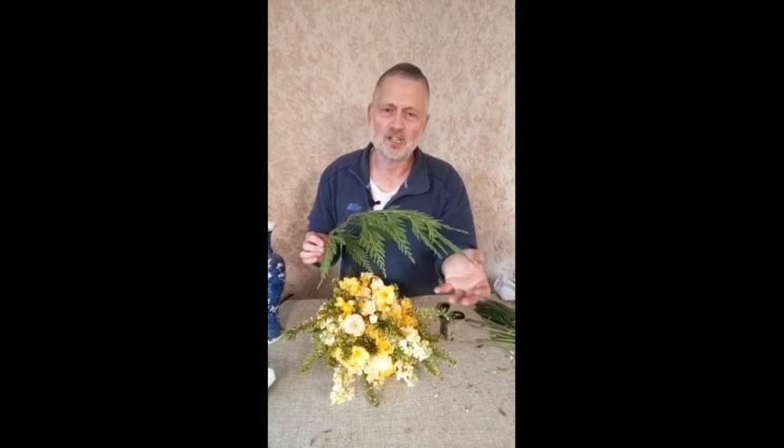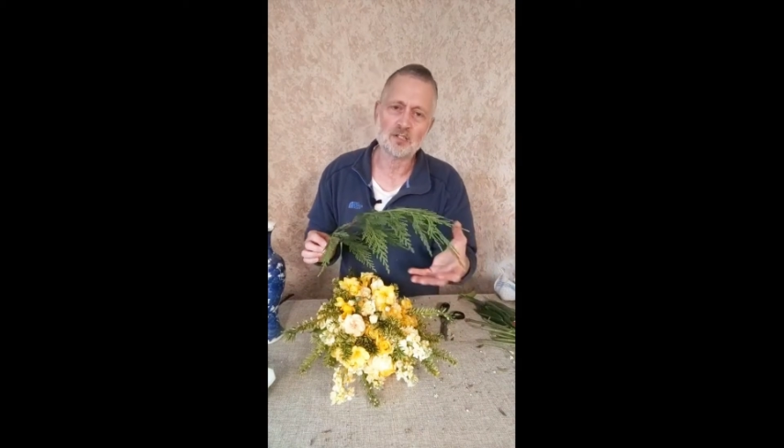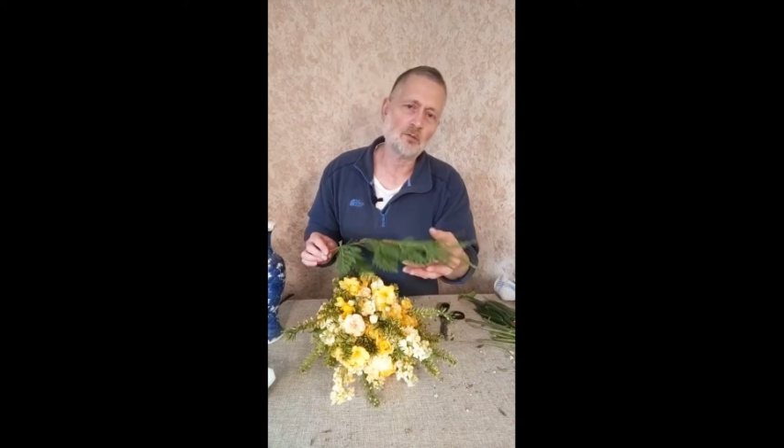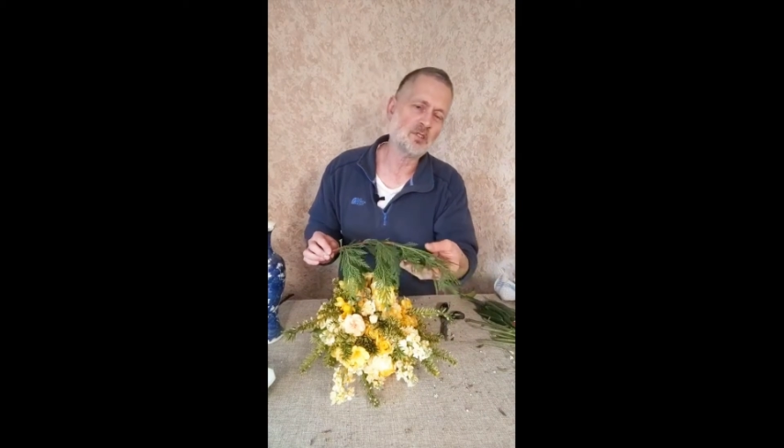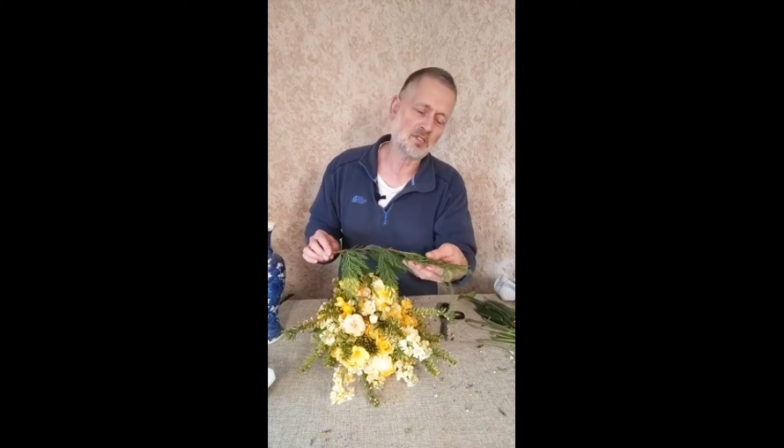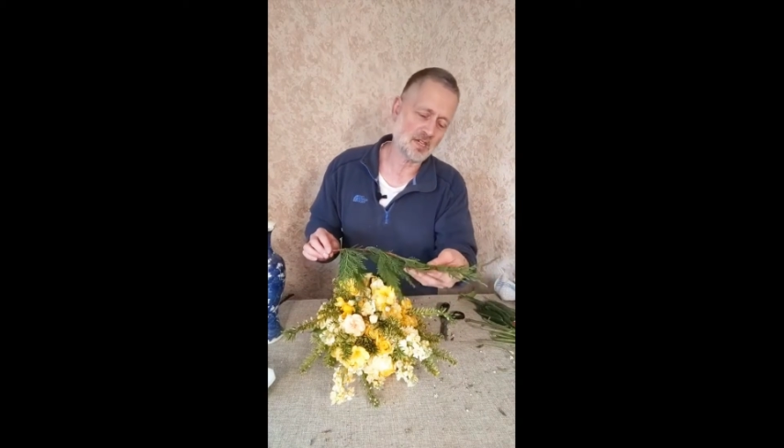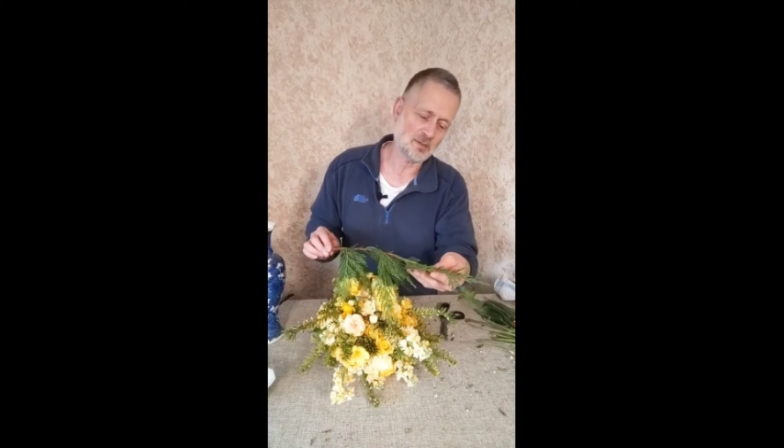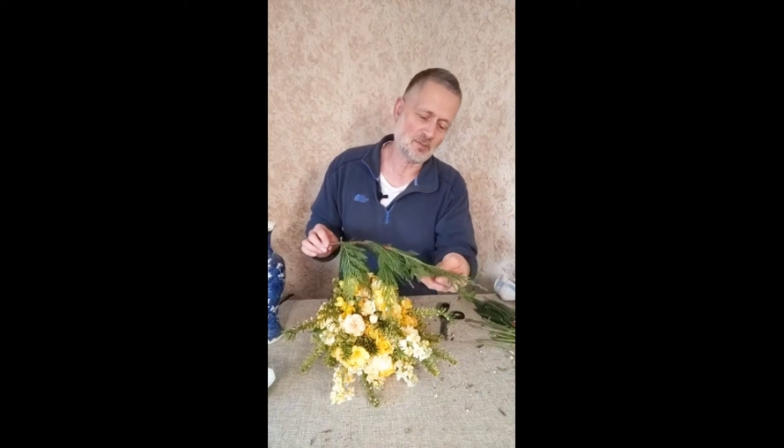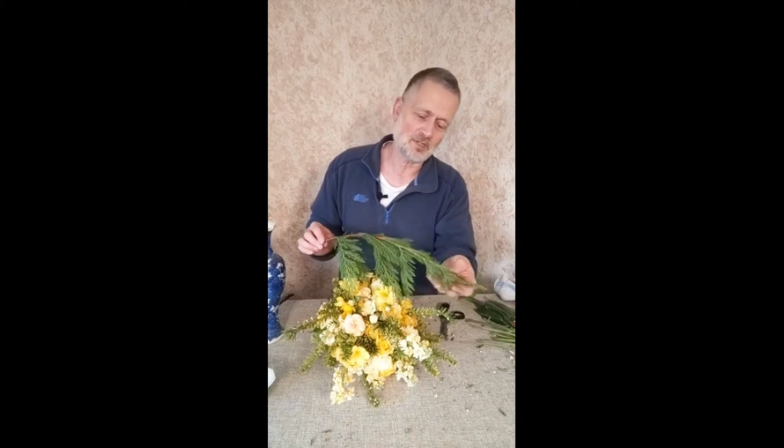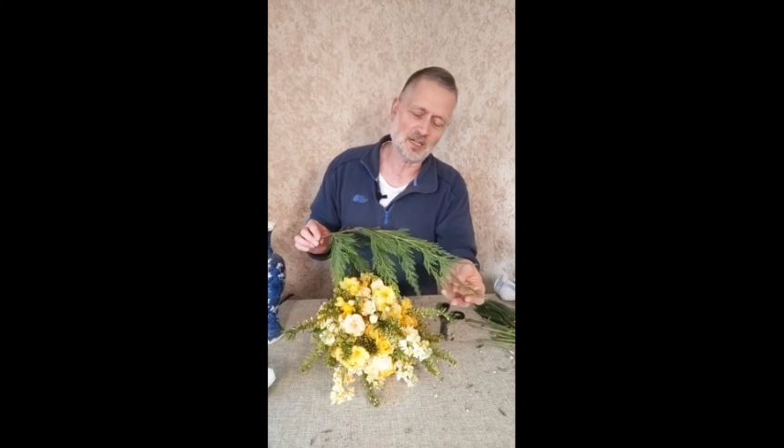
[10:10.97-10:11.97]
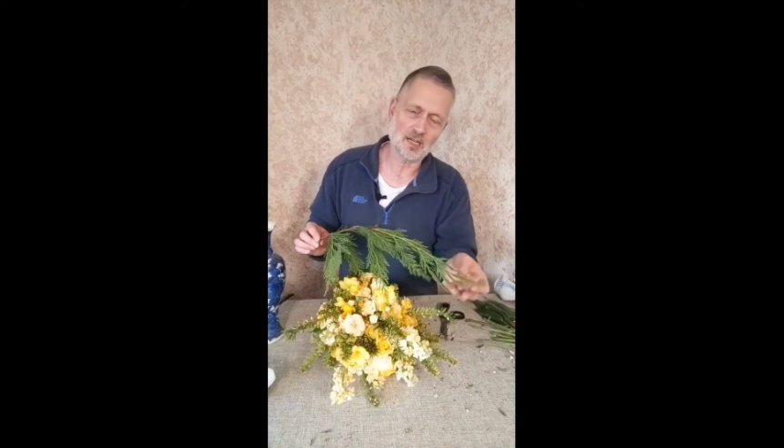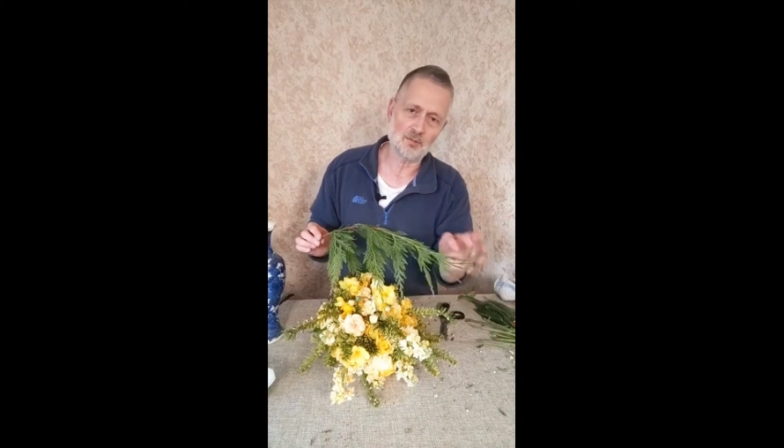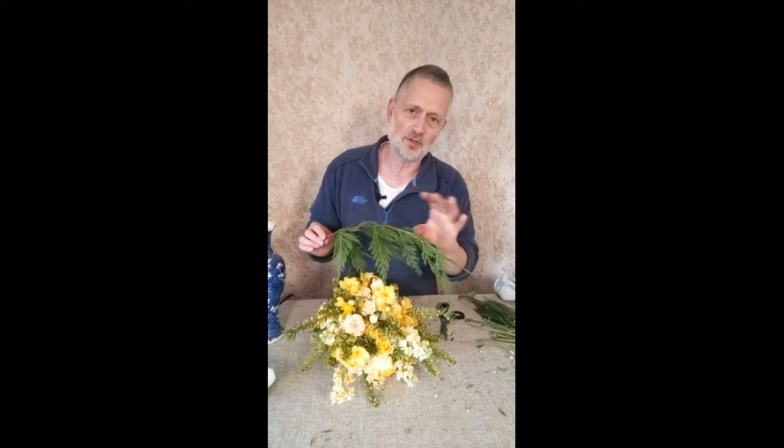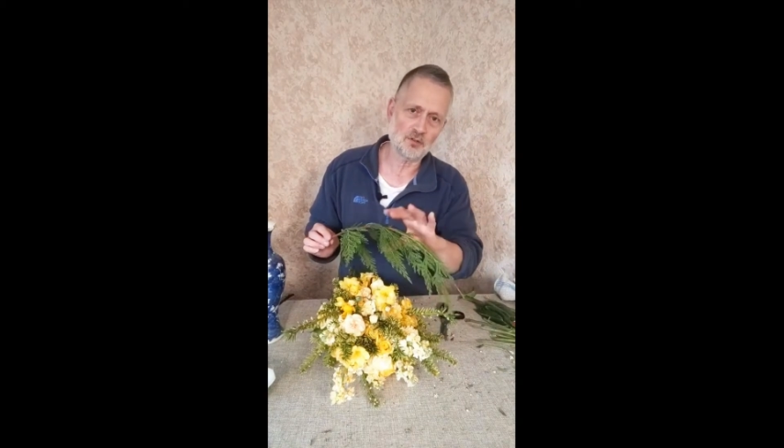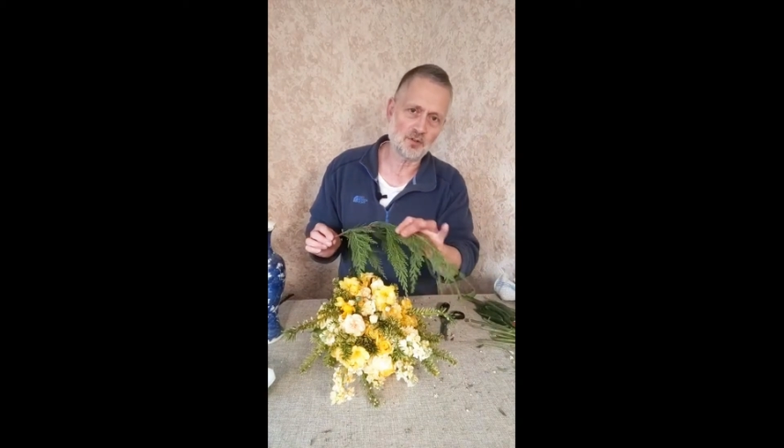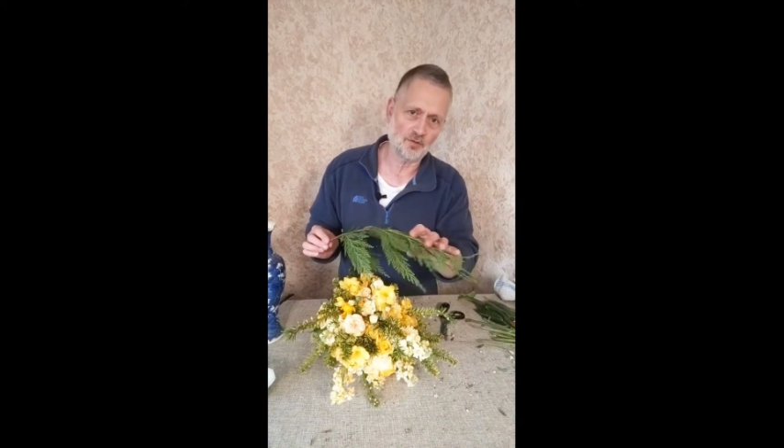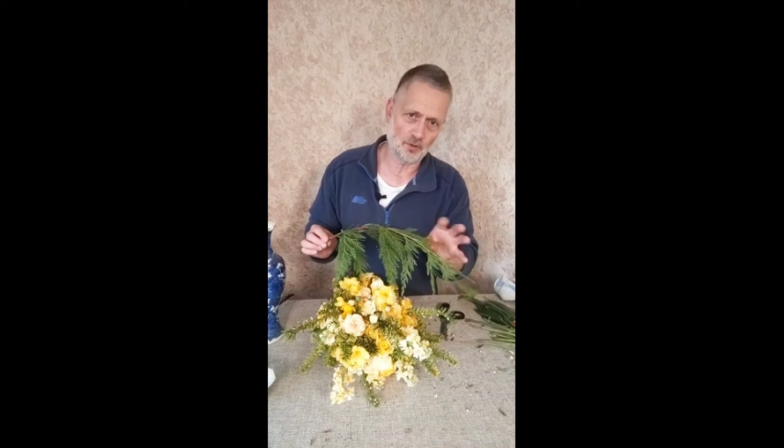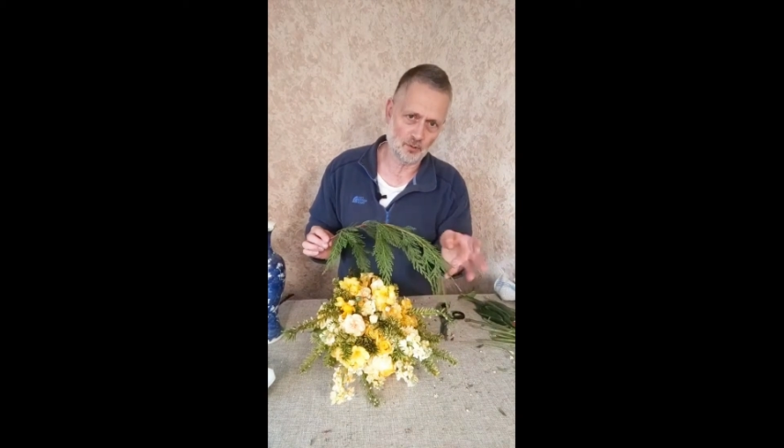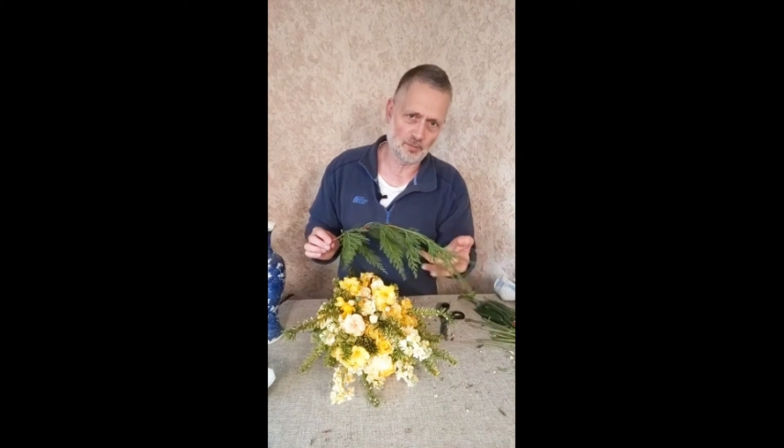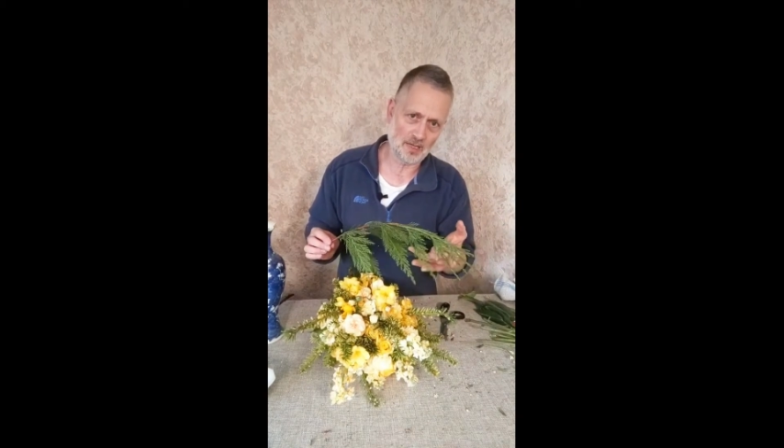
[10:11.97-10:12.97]
I wouldn't say it's particularly beautiful,
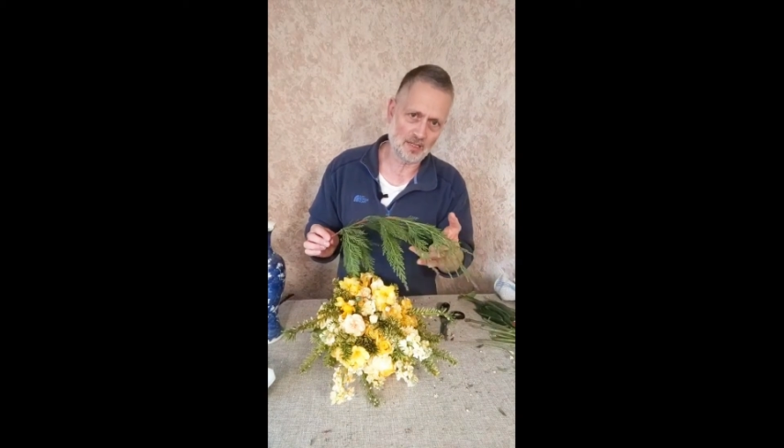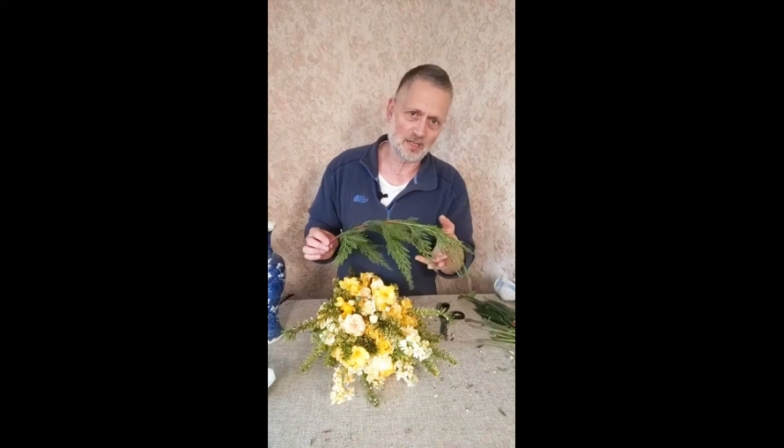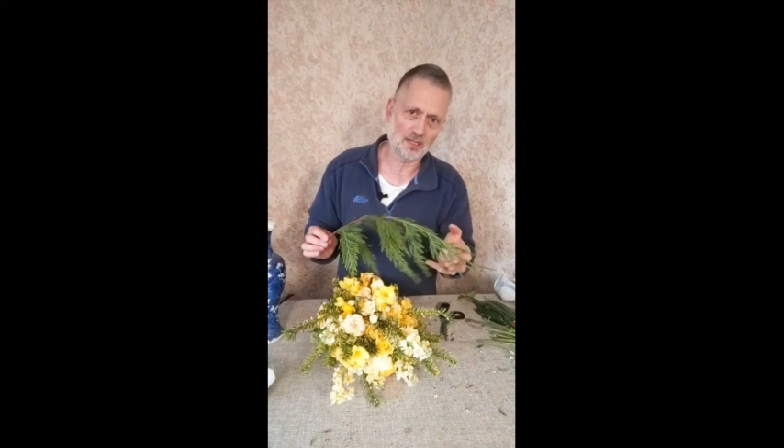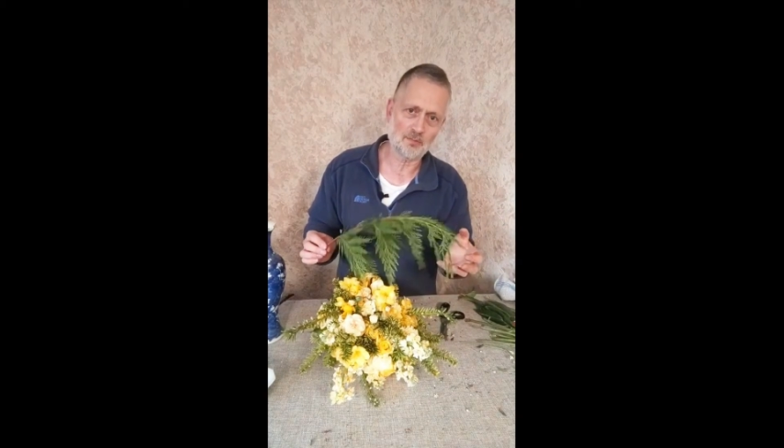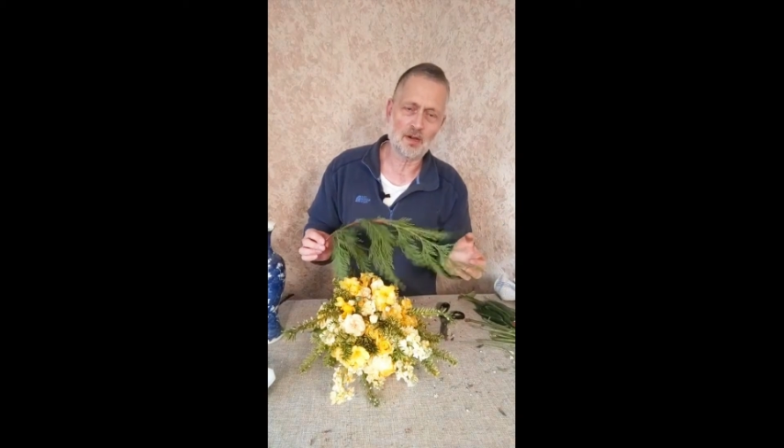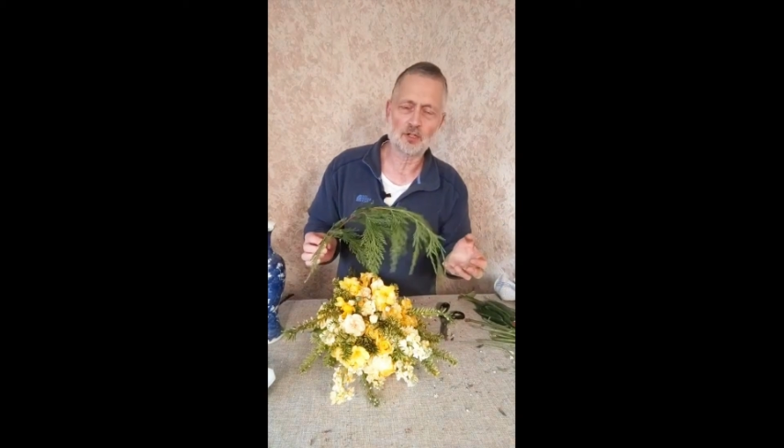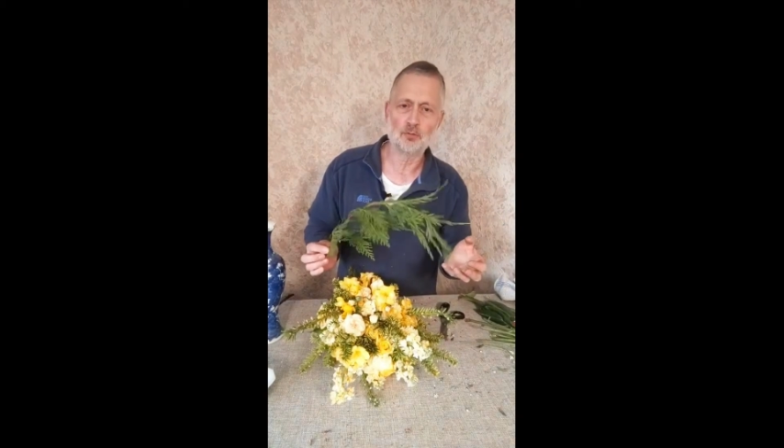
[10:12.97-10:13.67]
but it's much more